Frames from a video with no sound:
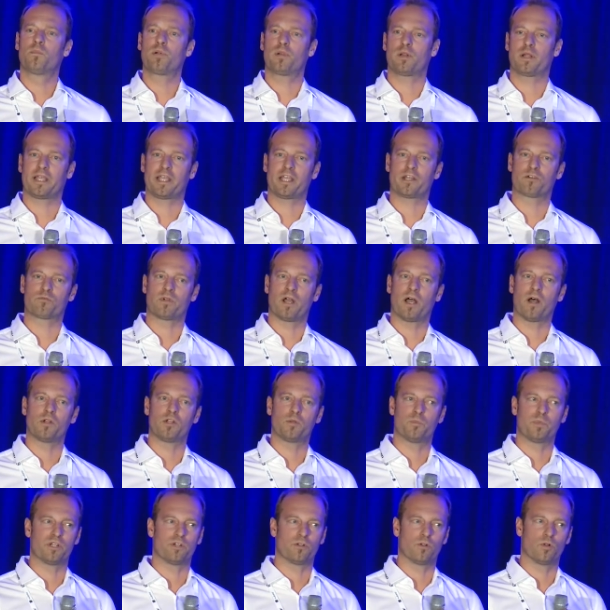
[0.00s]
play
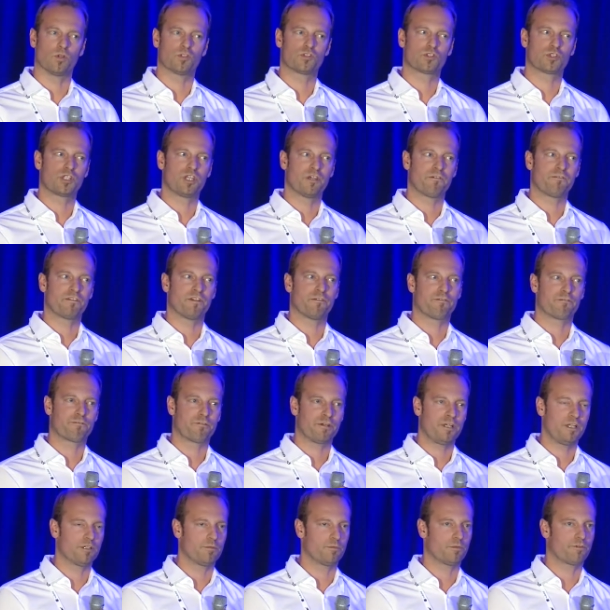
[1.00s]
around a bit and also give the
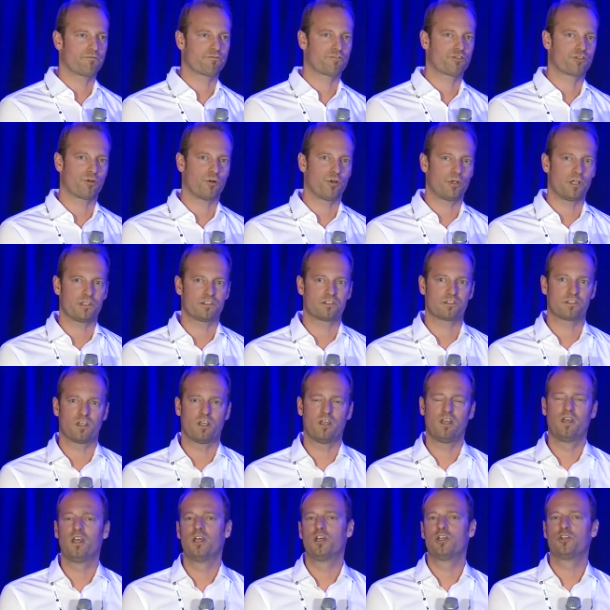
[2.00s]
freedom of choice
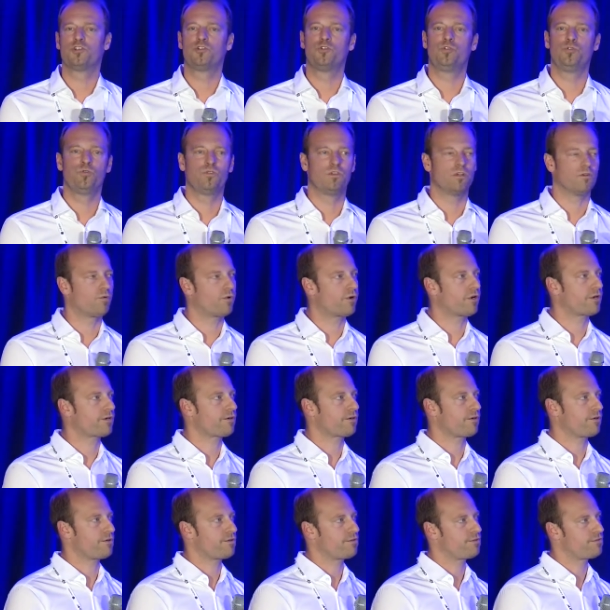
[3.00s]
to the
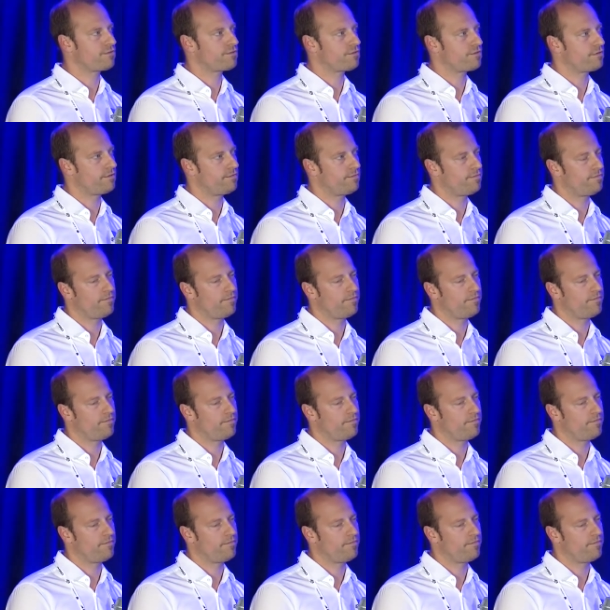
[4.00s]
workers.